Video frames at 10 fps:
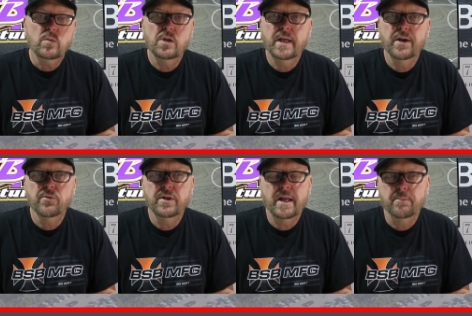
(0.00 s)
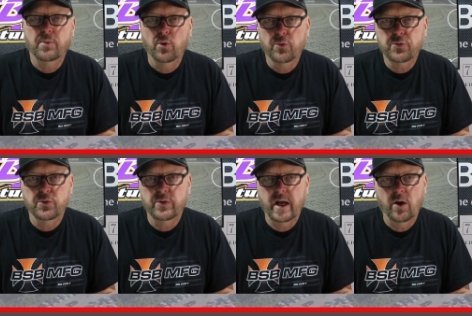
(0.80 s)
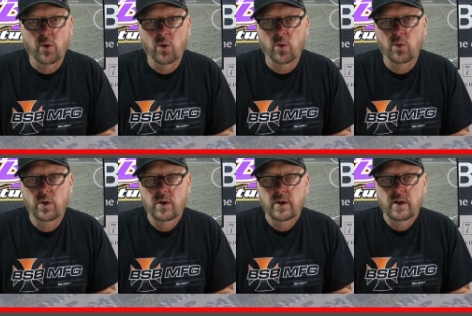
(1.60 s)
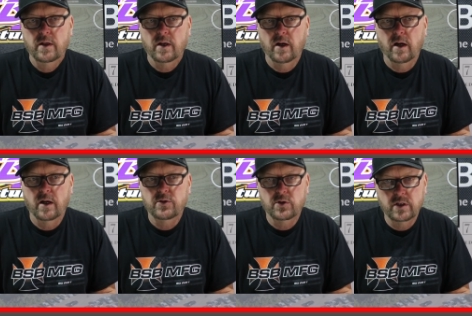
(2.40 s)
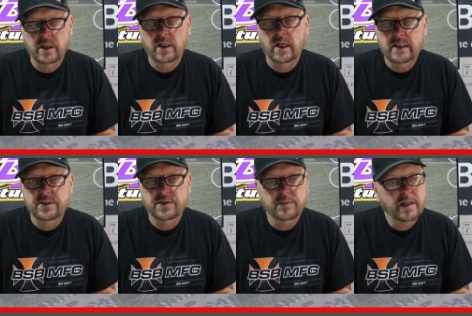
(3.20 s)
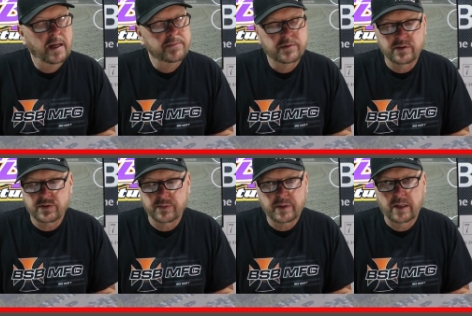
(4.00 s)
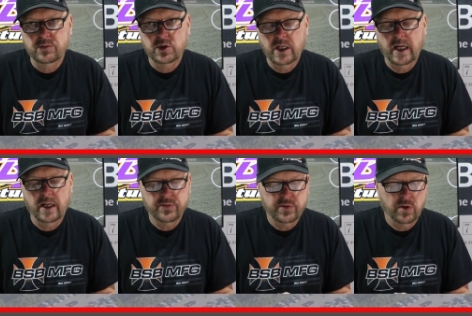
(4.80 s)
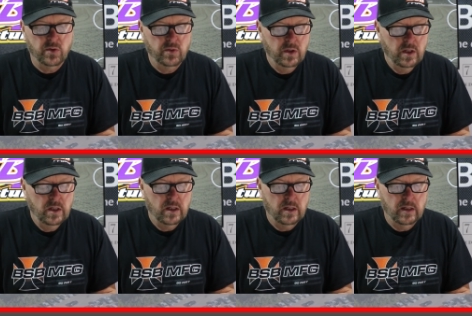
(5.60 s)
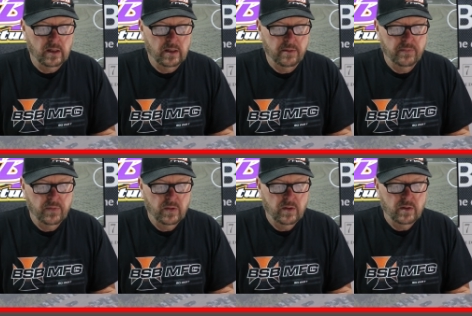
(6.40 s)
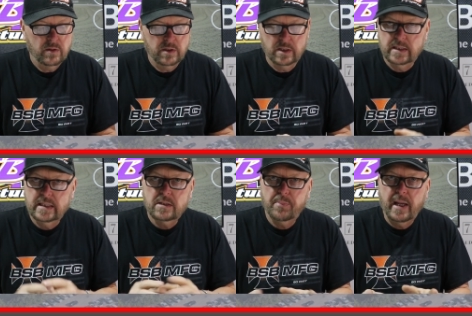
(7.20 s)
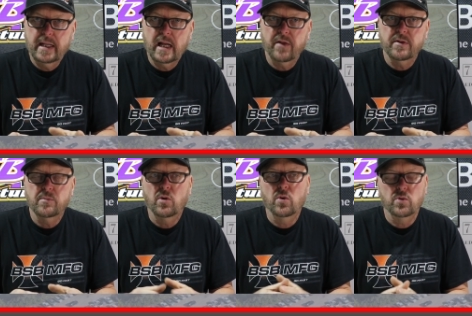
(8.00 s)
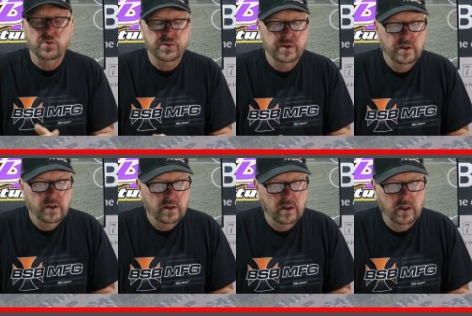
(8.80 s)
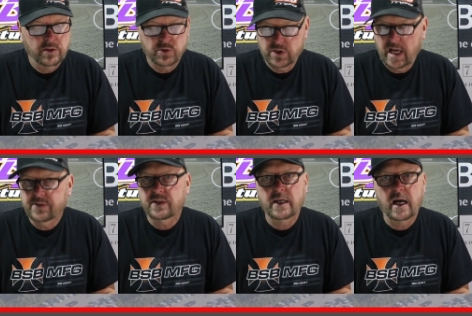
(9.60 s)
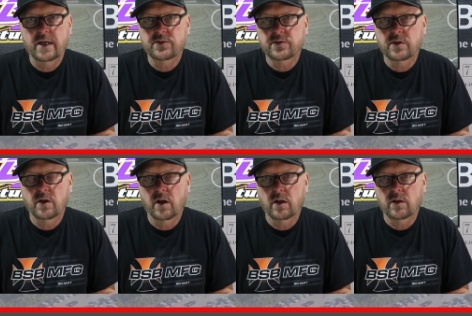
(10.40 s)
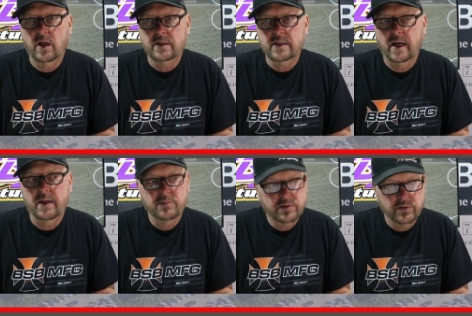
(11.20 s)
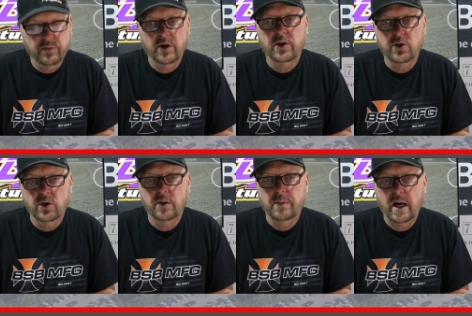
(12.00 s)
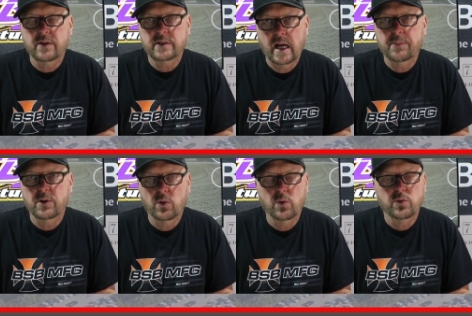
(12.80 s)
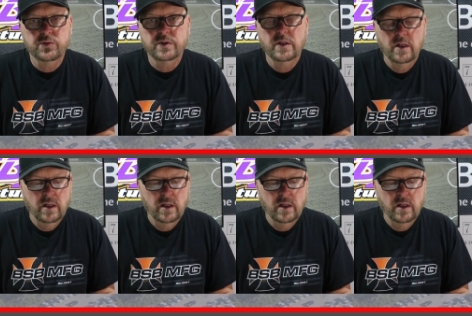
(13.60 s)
you can't run that bolt through that hole. Uh, you can get lucky sometimes and sometimes you can't. So uh, you get the paint out of them holes. Uh, your chassis guys, uh, a lot of times they're very good about tapping holes,